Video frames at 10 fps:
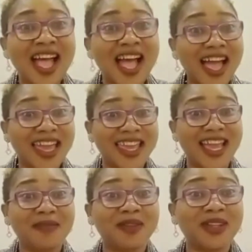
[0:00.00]
Hi,
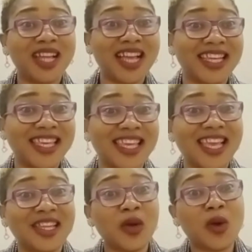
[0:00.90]
I'm Lola Aneke
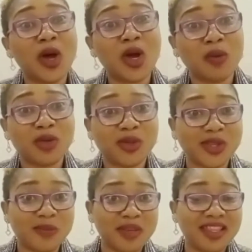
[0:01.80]
and I welcome you to
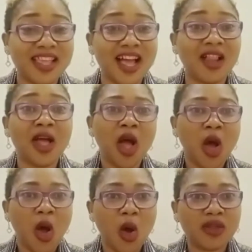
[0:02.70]
Speak Dial
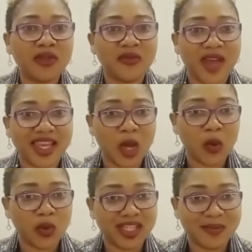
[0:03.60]
on Finding Out
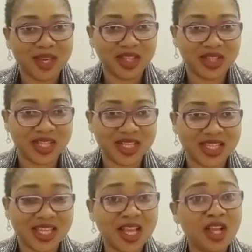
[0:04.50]
with Special Needs.
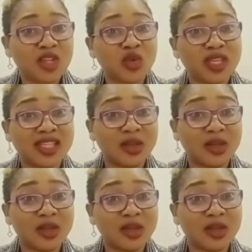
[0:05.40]
So it's still